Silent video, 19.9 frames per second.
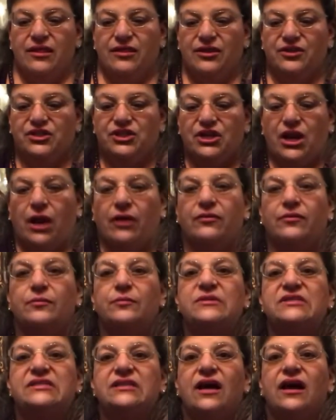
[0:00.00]
The chakra
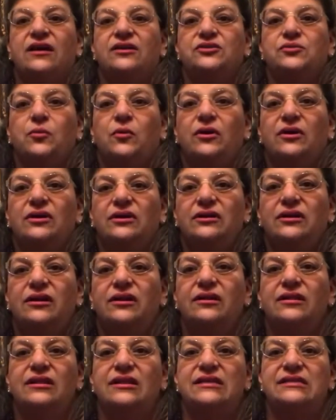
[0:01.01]
massage wand,
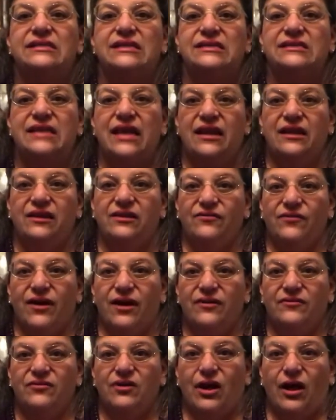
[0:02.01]
this is
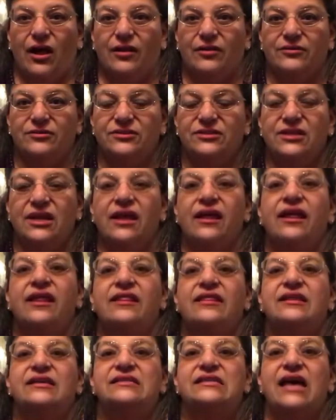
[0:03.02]
$85.
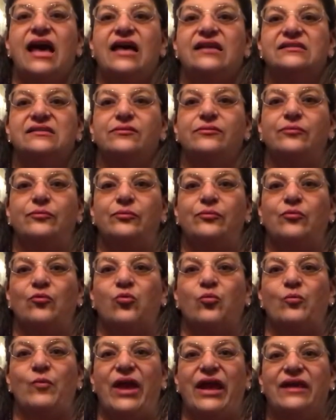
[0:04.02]
This
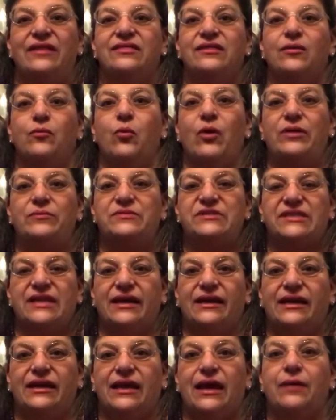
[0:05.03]
hasn't made the
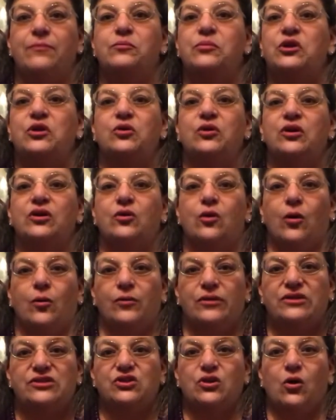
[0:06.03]
website yet, but you can
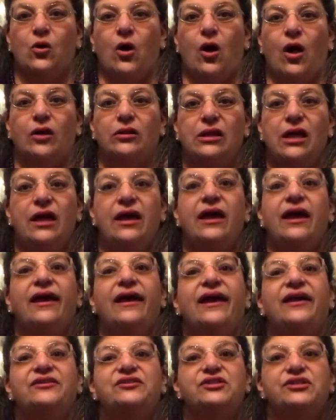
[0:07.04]
always call
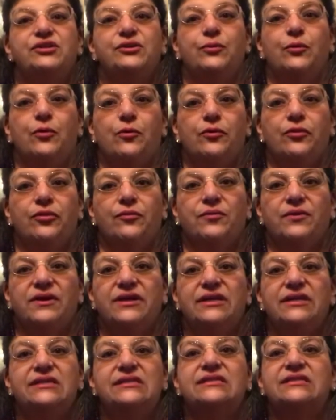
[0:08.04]
at
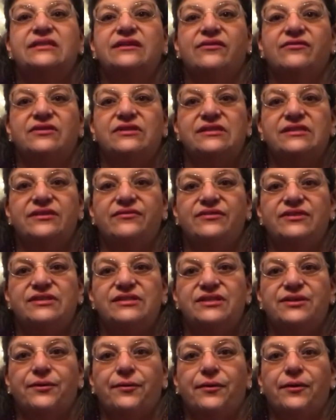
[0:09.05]

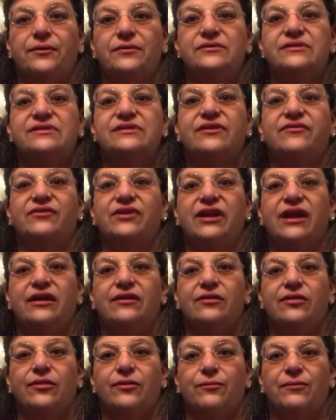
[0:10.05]

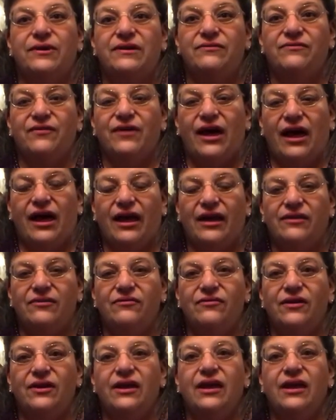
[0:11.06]
203-770-7835,